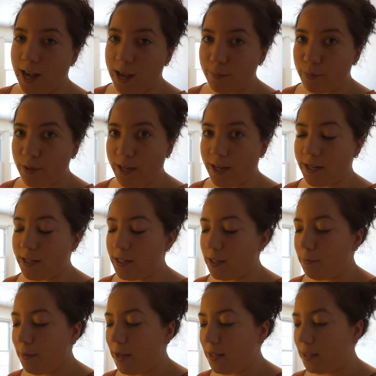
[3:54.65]
I planned
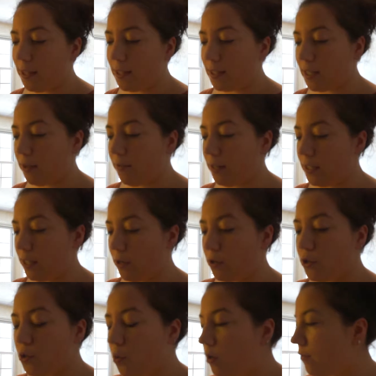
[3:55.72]
to make Thanksgiving
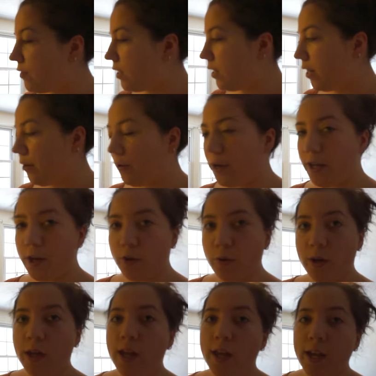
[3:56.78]
dinner sort of scenario.